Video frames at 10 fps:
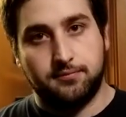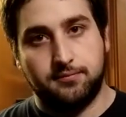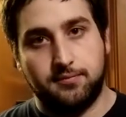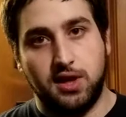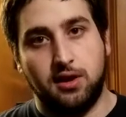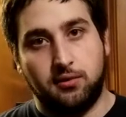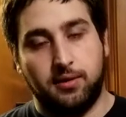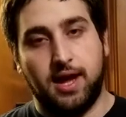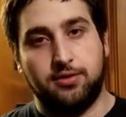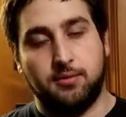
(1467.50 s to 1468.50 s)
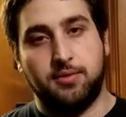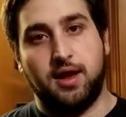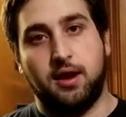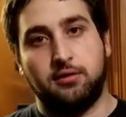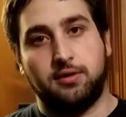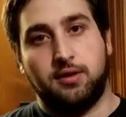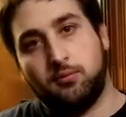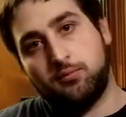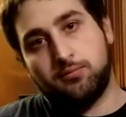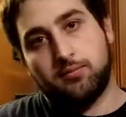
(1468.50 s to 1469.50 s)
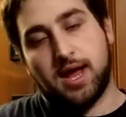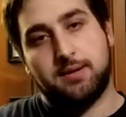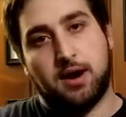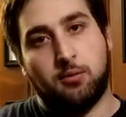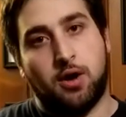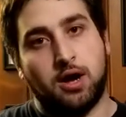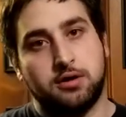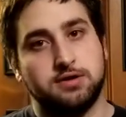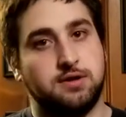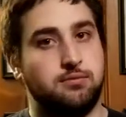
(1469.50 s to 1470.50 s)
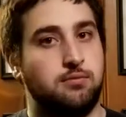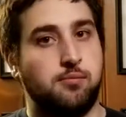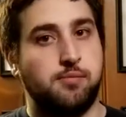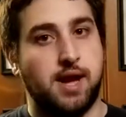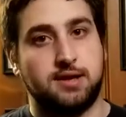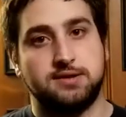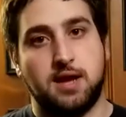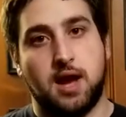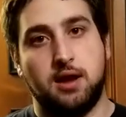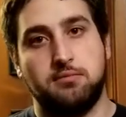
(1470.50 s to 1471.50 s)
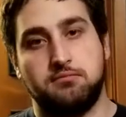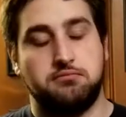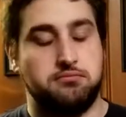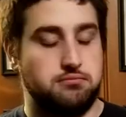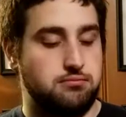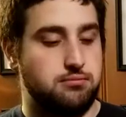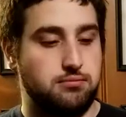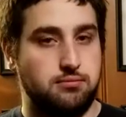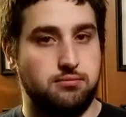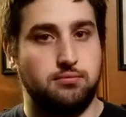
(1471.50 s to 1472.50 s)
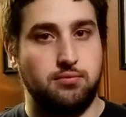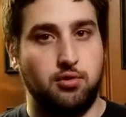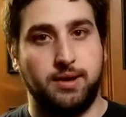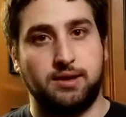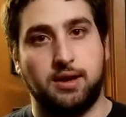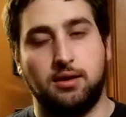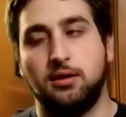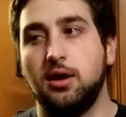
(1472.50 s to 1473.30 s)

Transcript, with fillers: you know, ate them there and then had our waters and went back inside. And no big deal.